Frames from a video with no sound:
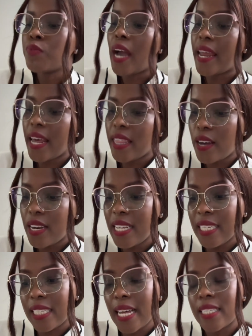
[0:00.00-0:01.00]
Another one
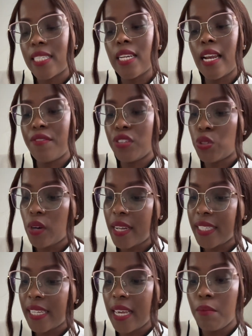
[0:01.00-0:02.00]
is that life
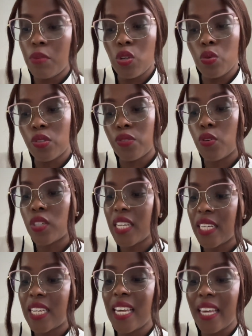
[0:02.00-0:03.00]
insurance can be used for
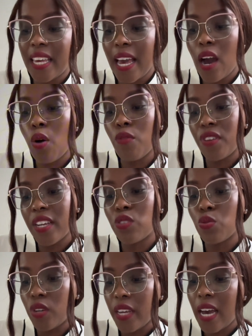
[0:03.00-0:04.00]
taking care of
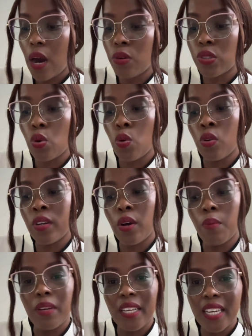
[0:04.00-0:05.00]
day-to-day household
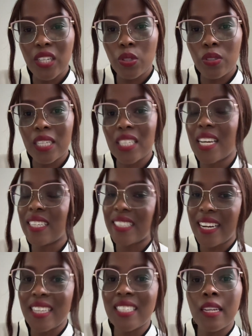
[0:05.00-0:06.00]
obligations such as
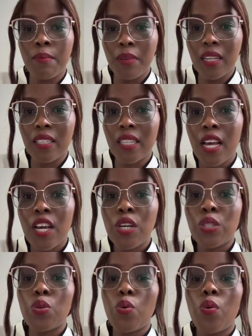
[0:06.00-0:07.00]
rent and bills.
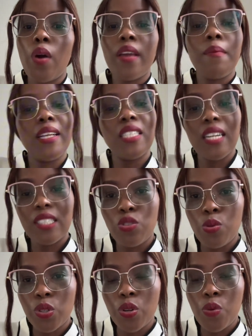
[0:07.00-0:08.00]
So imagine a
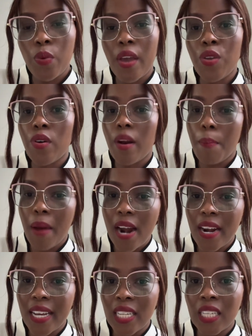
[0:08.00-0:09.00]
situation where you're a
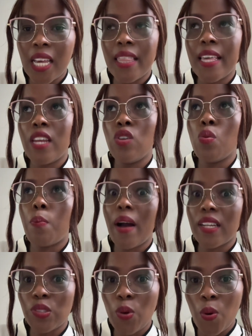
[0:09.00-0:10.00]
parent and then you
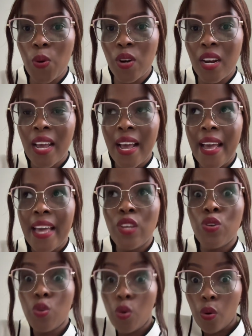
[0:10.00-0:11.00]
pass on.
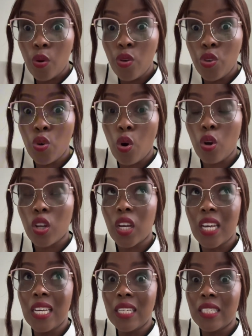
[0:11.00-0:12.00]
Your
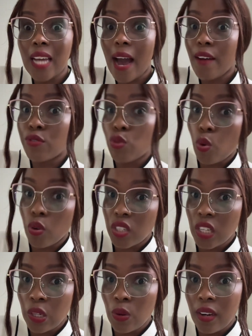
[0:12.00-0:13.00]
kids have to
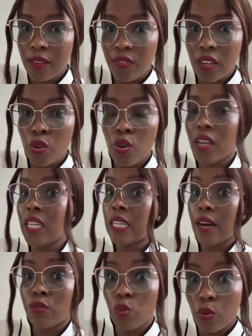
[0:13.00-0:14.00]
continue living, your kids
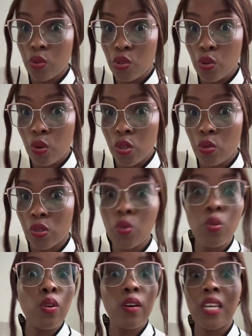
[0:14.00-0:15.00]
have to continue going to
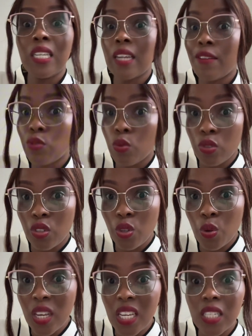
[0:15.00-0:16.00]
school, your kids have to
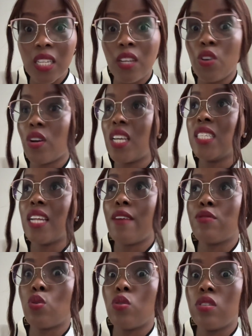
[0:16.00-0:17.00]
continue eating, your kids have
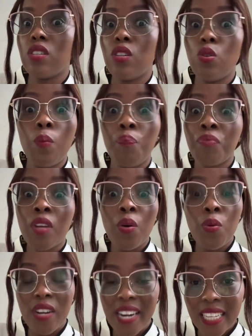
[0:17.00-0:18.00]
to continue
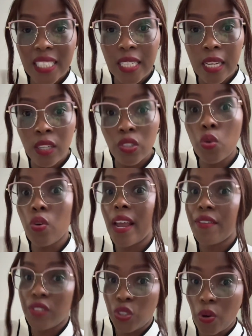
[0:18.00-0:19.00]
dressing. So
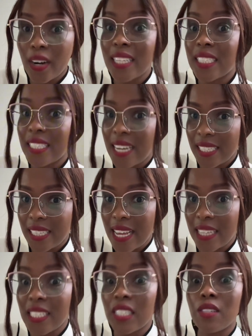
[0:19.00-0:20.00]
life insurance does
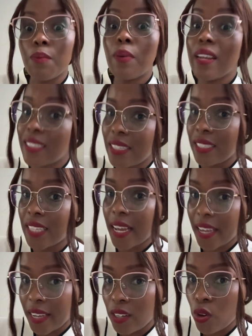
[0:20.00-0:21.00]
that. It replaces,
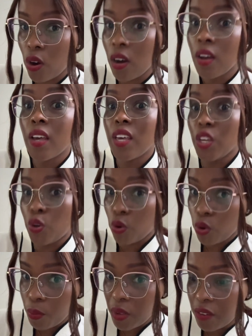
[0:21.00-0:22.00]
again, your
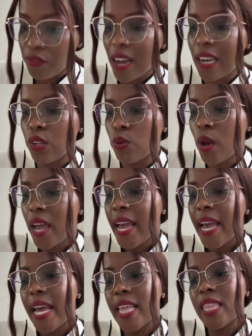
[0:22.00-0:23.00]
economic value.
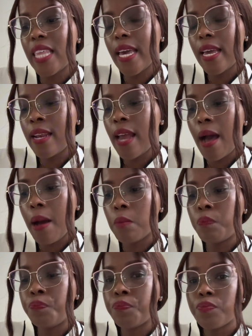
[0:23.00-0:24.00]
And
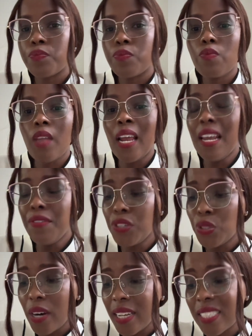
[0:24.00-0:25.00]
then life
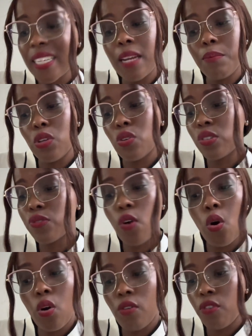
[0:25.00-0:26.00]
insurance can be used for
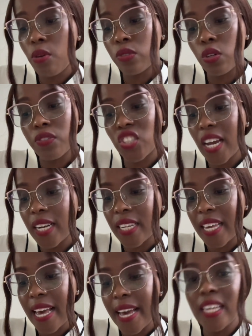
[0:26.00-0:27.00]
all forms of
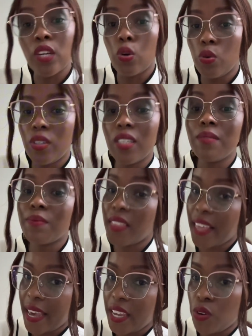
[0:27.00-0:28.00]
childcare, including
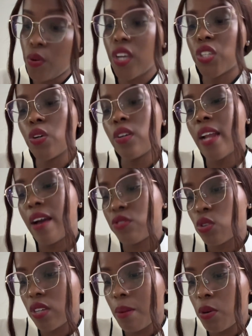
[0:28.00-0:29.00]
their education. I've
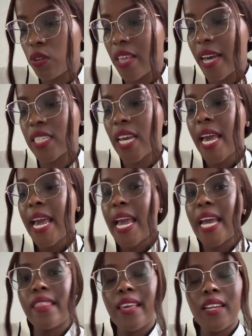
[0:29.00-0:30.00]
talked about that.
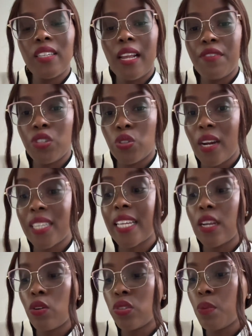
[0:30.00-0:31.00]
And then life insurance
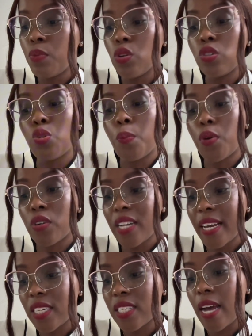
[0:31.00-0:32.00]
can also be used to
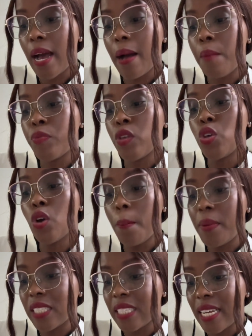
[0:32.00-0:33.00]
protect your
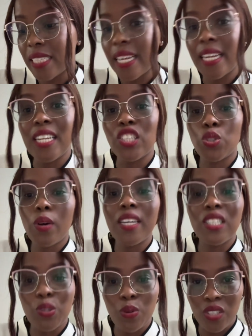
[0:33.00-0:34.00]
business and ensure
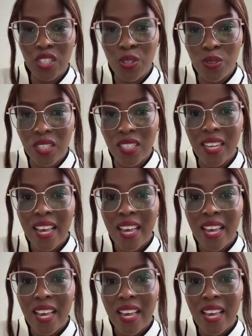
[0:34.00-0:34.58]
its continuity.